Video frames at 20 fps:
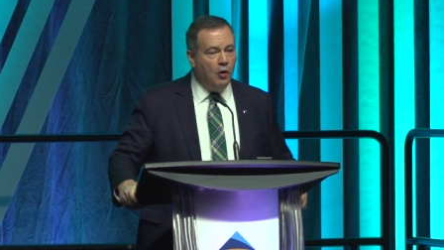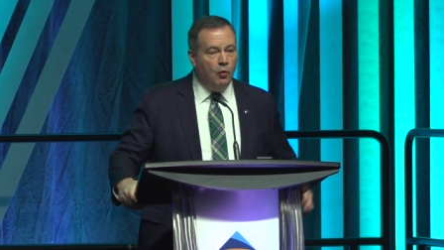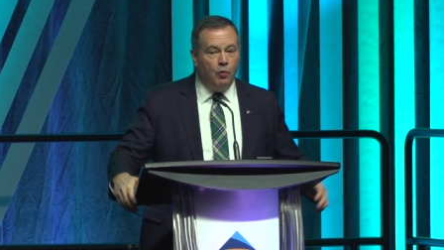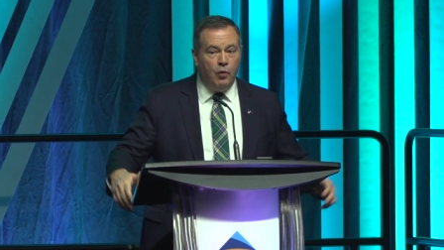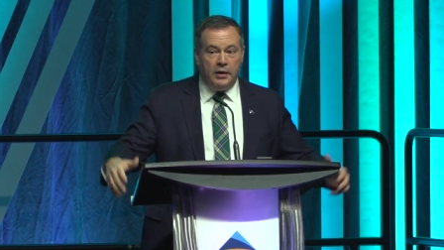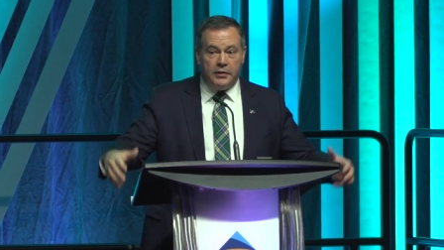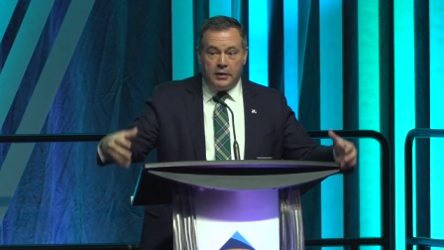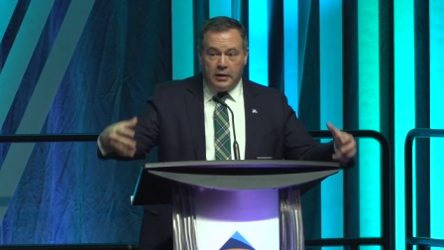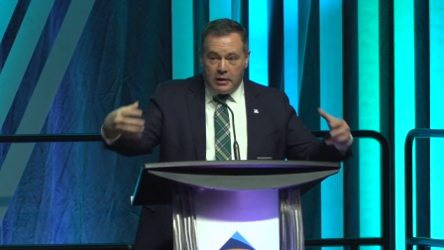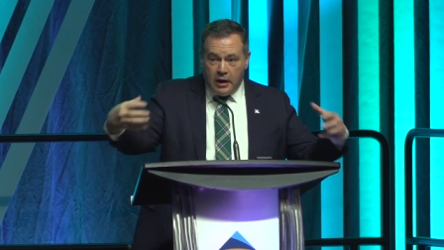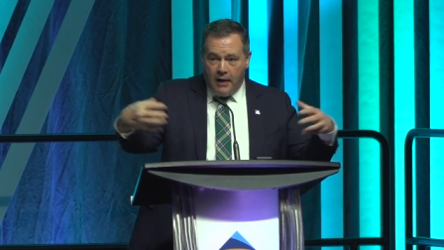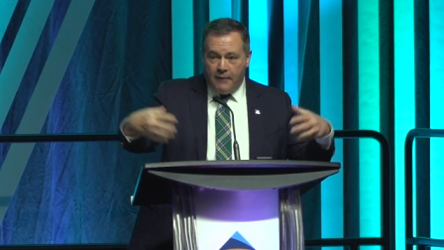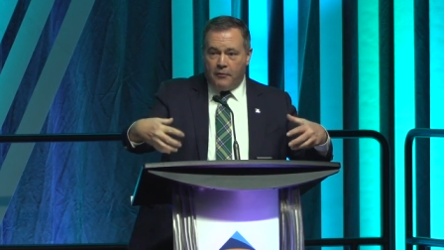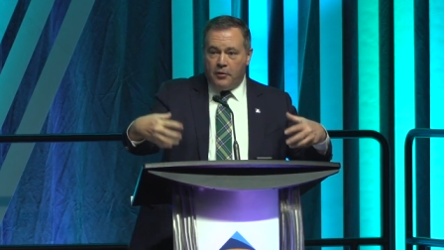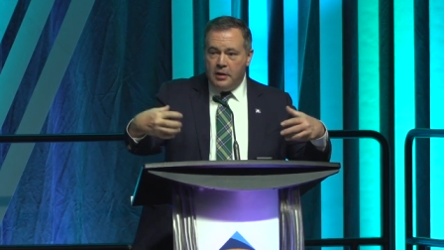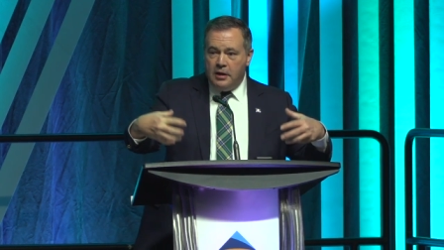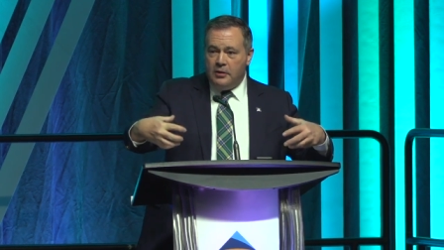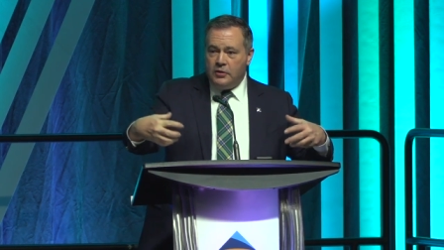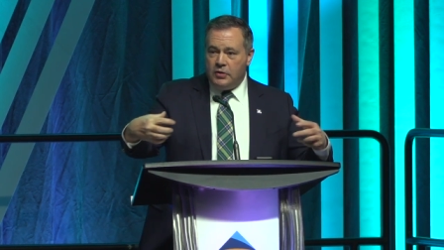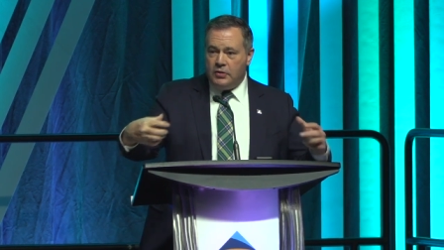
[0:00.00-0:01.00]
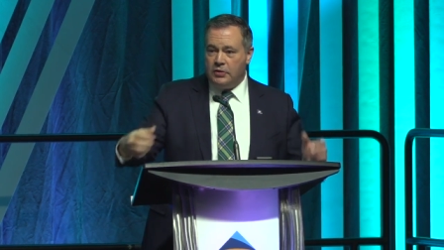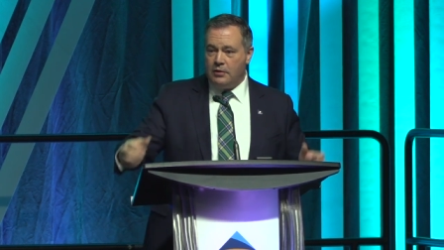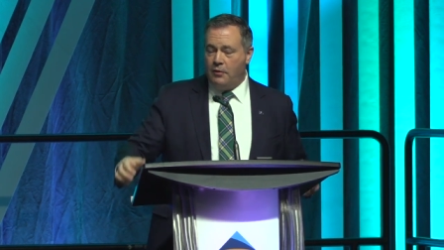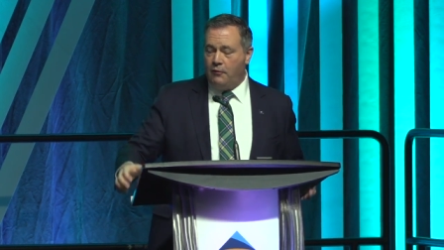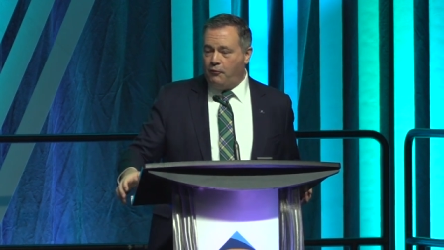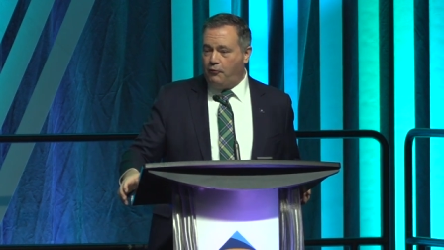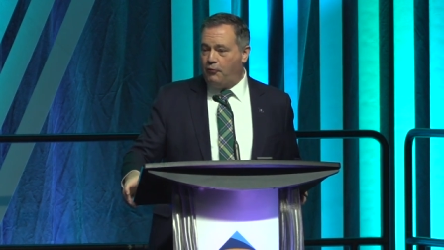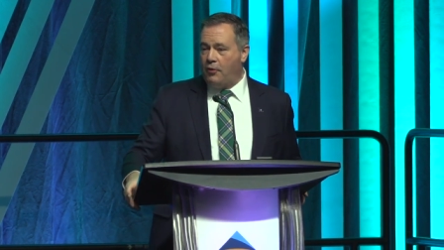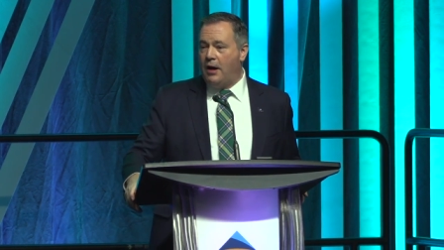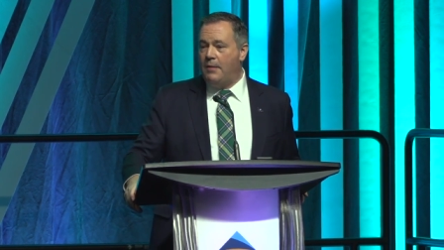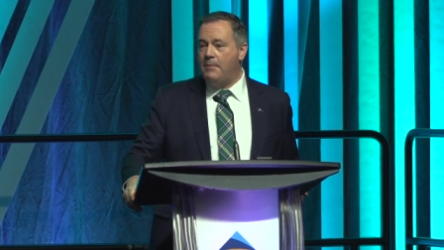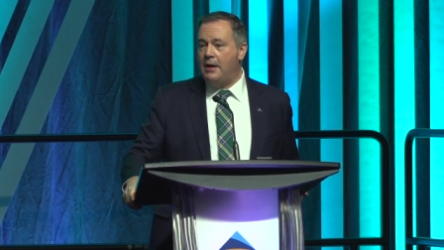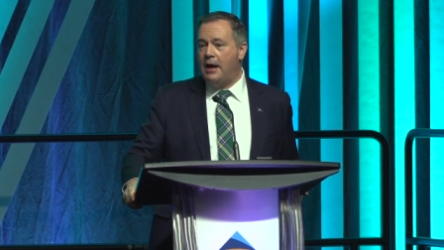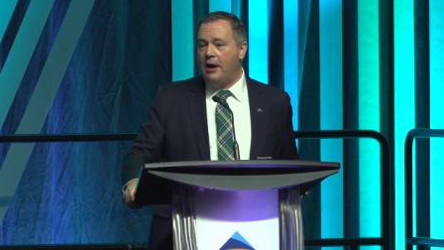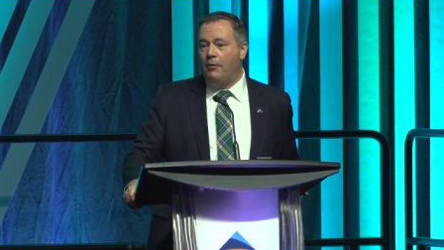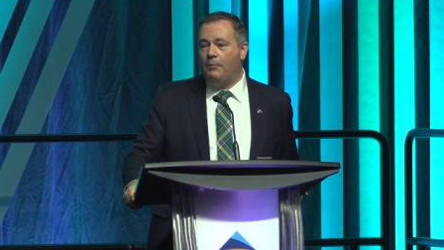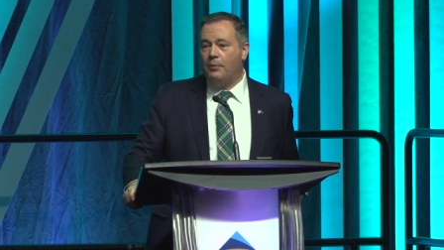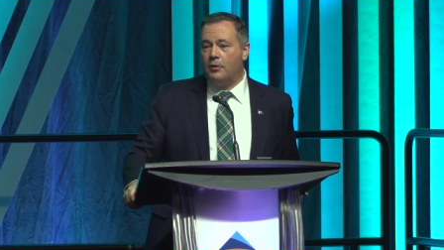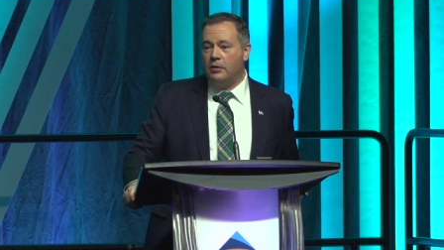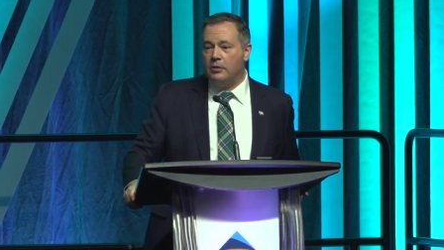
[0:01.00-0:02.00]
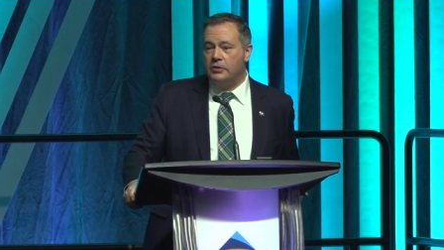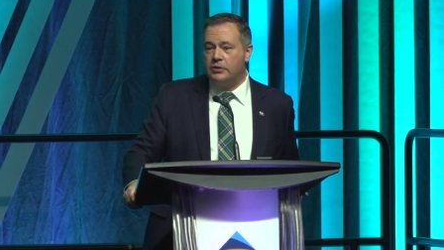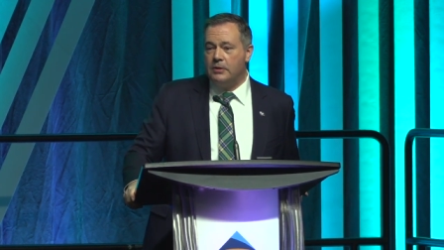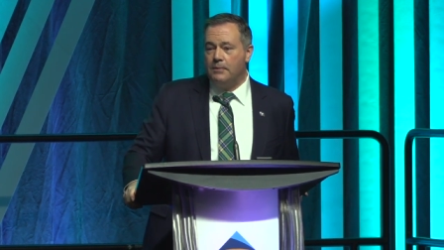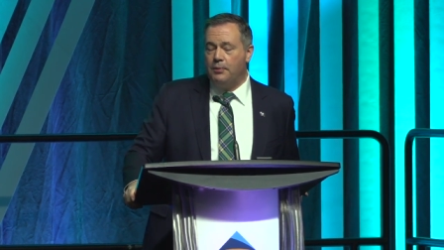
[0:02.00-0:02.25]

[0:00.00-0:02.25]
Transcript: with governance from Albertans,